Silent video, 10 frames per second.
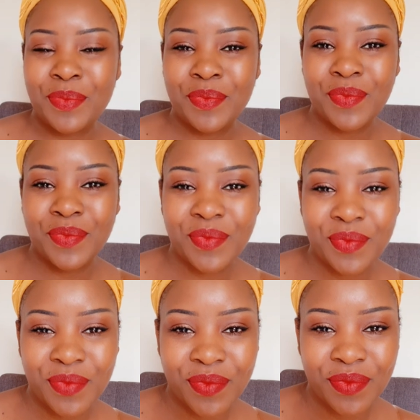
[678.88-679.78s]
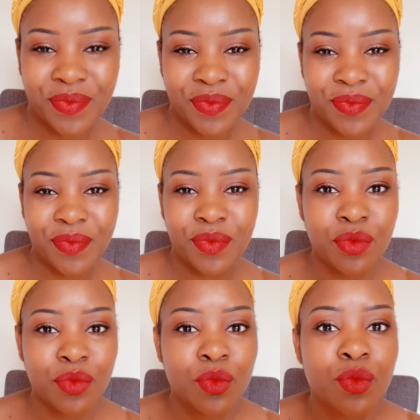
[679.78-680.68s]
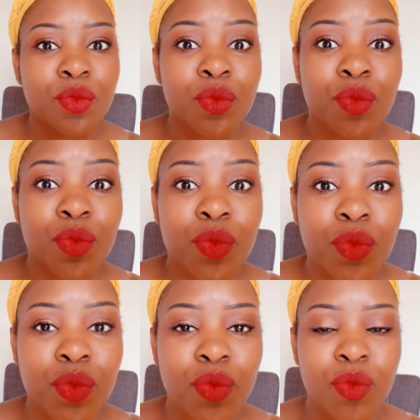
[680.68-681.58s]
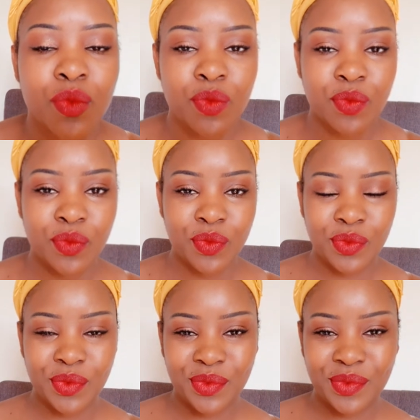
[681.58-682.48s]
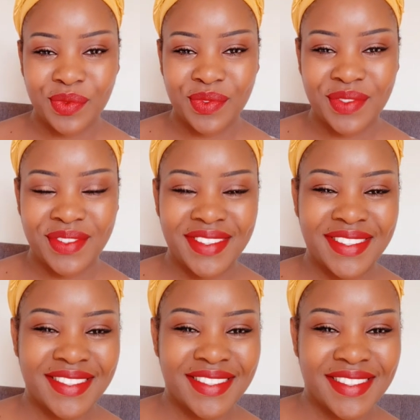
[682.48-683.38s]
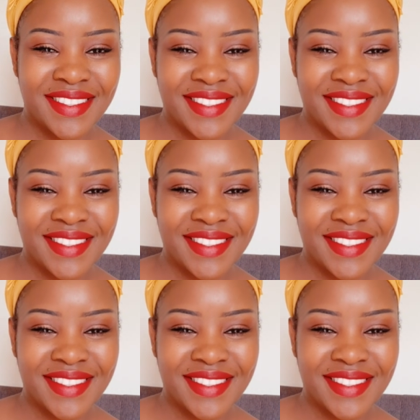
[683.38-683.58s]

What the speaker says: [no speech]